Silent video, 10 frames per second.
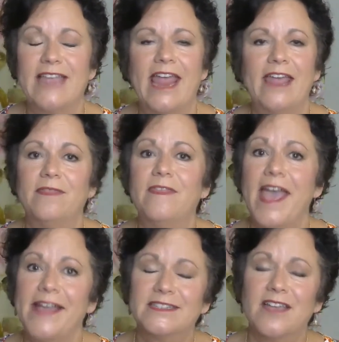And
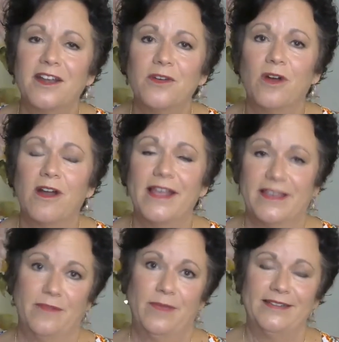that's mm-hmm. kind of where I
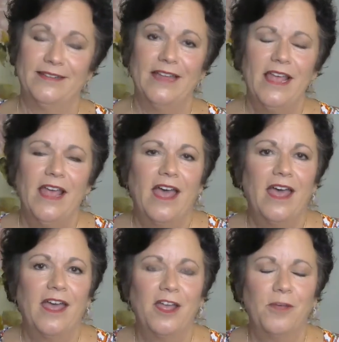come in.
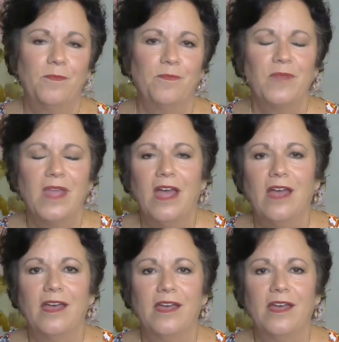Um, uh,